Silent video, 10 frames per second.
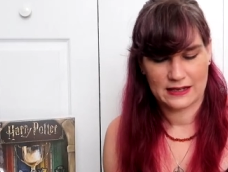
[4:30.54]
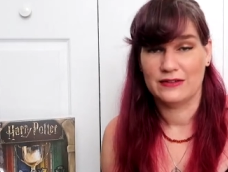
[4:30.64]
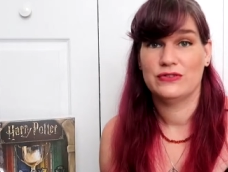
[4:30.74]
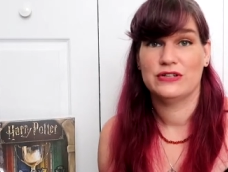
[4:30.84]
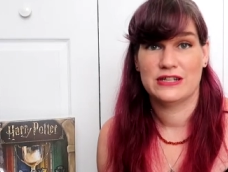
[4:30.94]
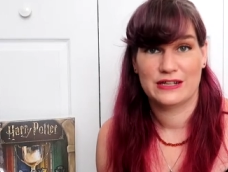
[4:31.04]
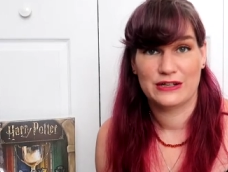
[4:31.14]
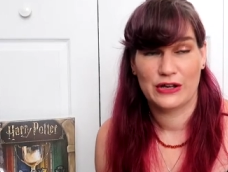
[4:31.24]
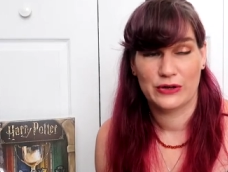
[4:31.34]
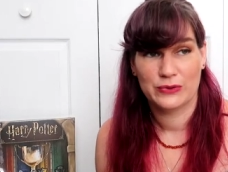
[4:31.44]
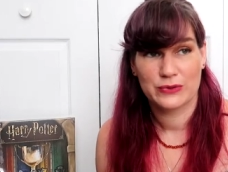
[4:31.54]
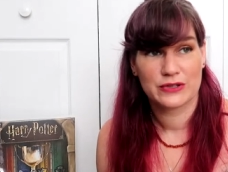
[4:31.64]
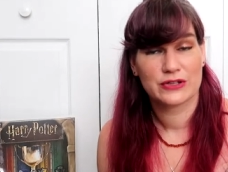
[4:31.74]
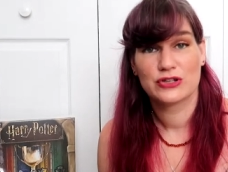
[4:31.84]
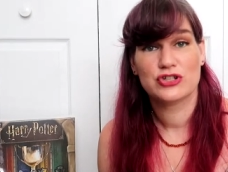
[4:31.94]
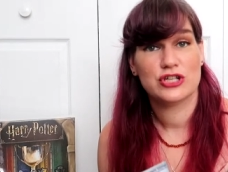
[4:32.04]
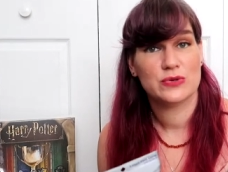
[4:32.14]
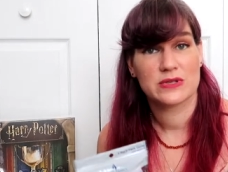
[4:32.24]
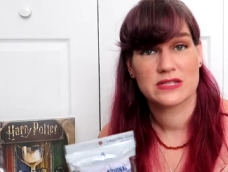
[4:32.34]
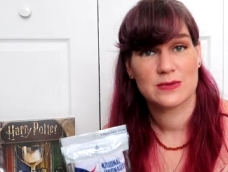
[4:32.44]
if you didn't know. She
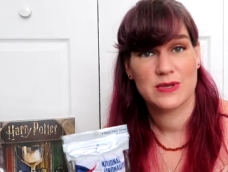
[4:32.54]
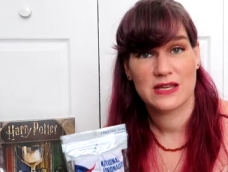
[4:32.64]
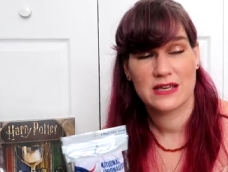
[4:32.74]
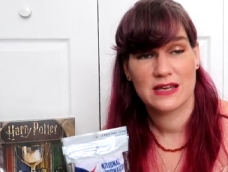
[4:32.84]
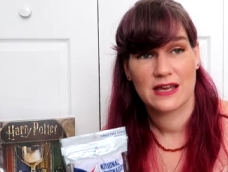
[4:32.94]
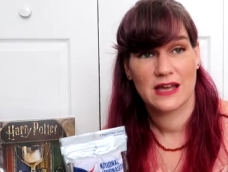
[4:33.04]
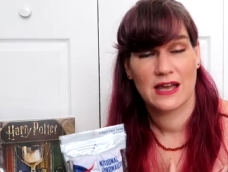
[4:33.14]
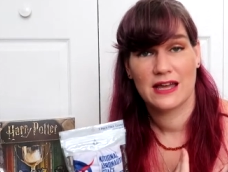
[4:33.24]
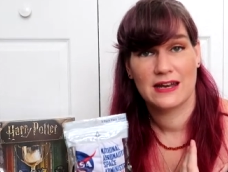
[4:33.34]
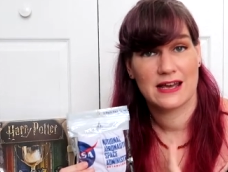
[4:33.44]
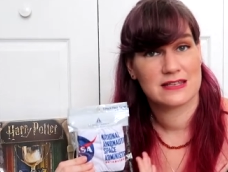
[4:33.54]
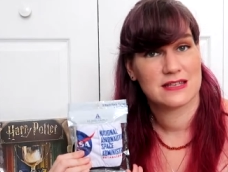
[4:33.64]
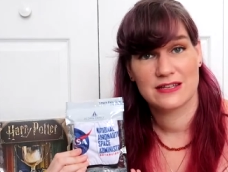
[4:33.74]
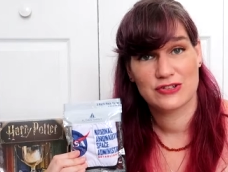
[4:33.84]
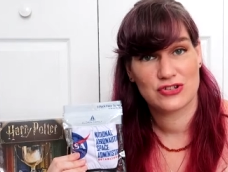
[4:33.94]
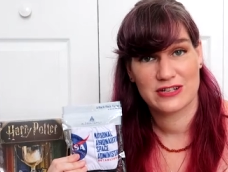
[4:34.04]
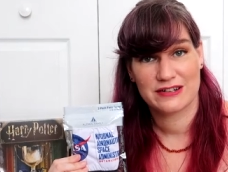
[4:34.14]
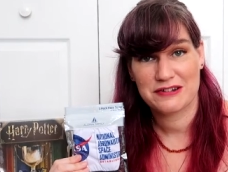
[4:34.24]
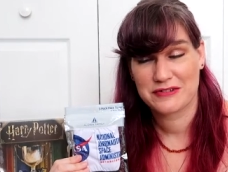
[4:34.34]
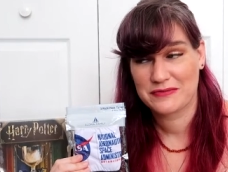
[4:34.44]
wants to be a NASA
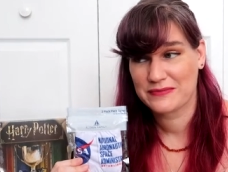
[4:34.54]
engineer.